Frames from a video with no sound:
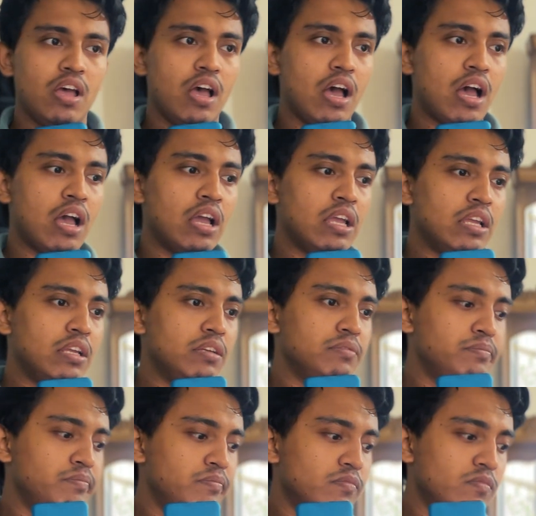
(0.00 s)
I
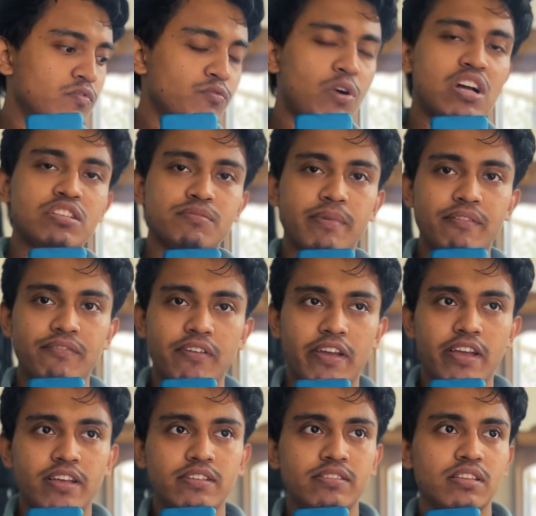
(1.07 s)
washed my
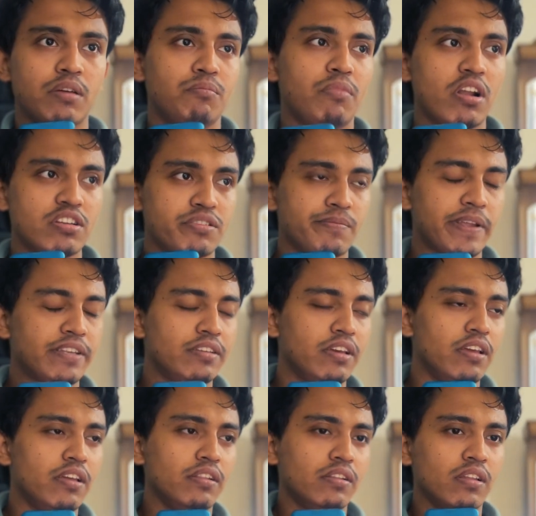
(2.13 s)
face, I brushed my
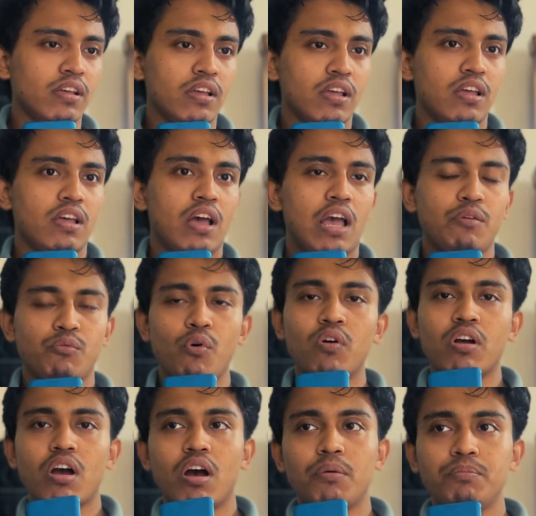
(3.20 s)
teeth, I woke
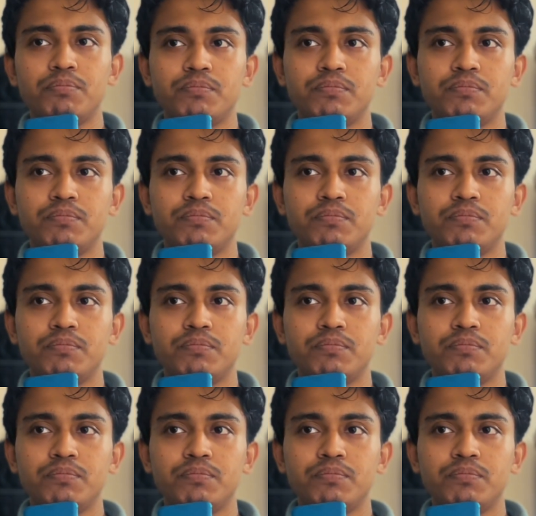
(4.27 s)
up.